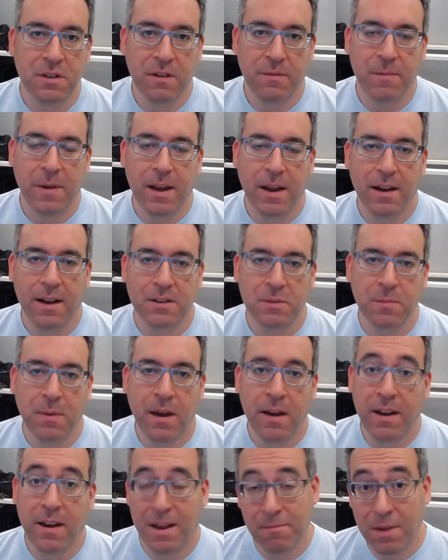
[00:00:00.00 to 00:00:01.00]
my
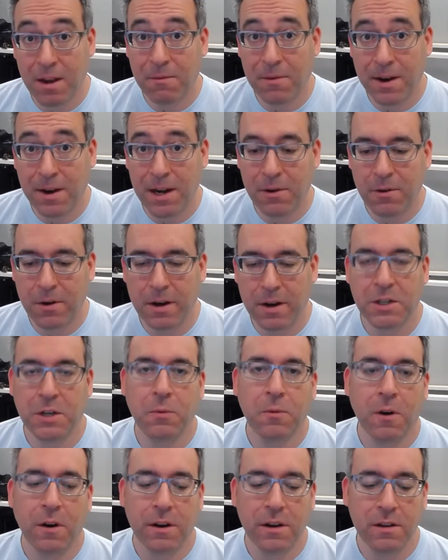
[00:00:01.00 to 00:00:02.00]
hotspot and my radio are actually
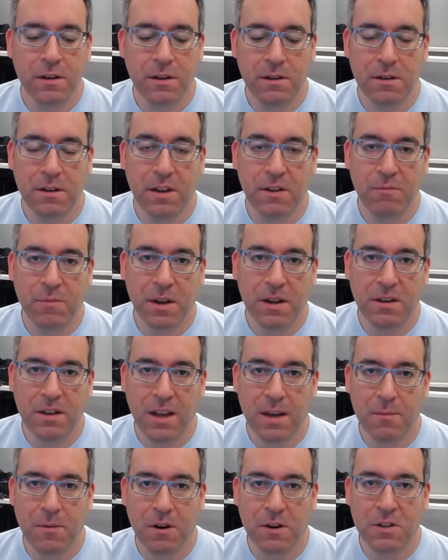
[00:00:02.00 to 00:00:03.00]
working, and give my
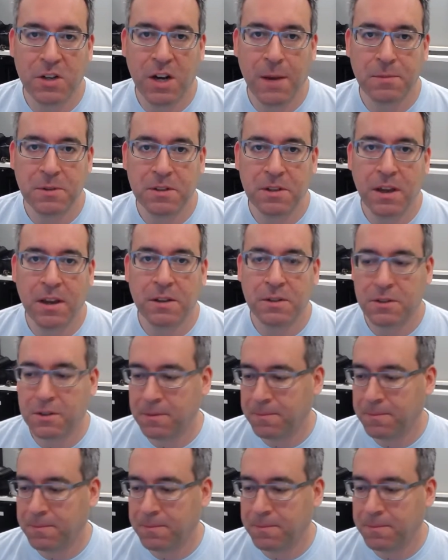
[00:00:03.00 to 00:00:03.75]
DMR chops a test.